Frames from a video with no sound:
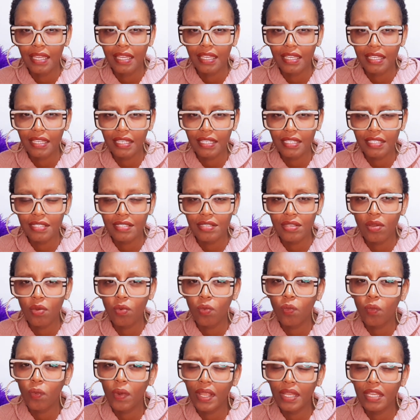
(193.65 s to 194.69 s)
is
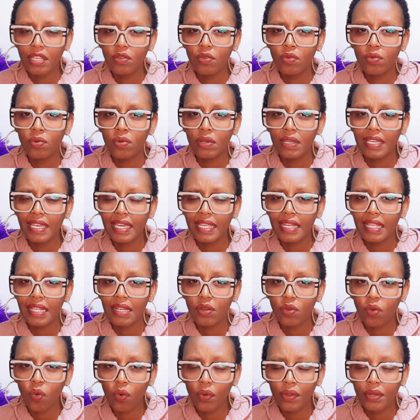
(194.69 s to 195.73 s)
when you get a
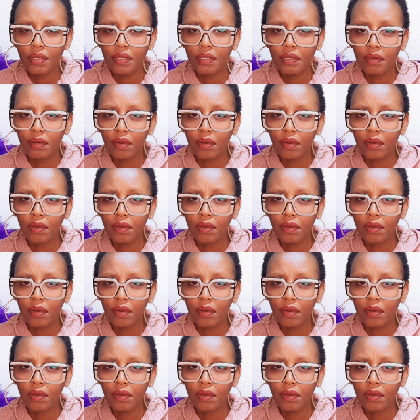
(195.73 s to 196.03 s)
loan